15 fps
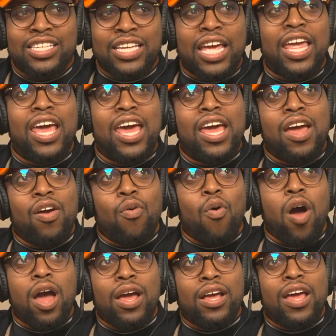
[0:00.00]
like,
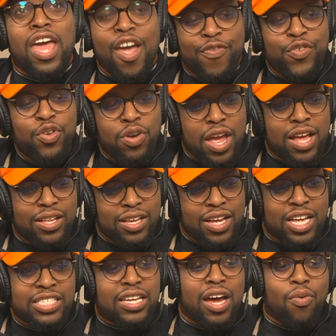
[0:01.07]
if you,
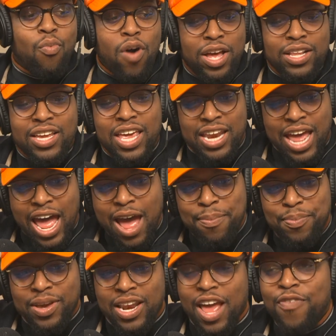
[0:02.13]
Because what can
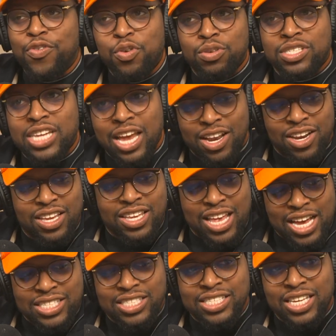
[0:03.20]
happen if you say
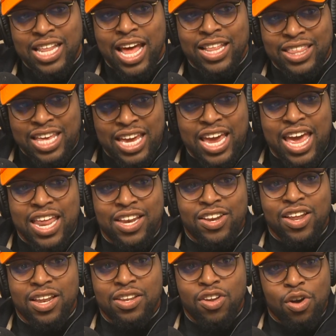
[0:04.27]
yes to that thing and
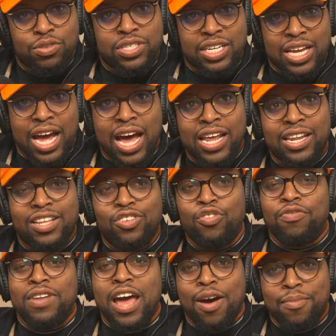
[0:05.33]
no to God,
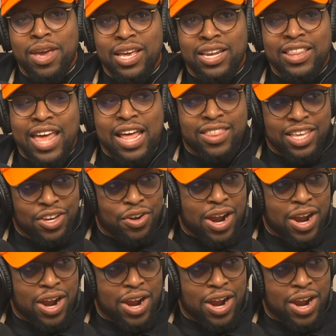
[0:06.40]
you've now made that thing your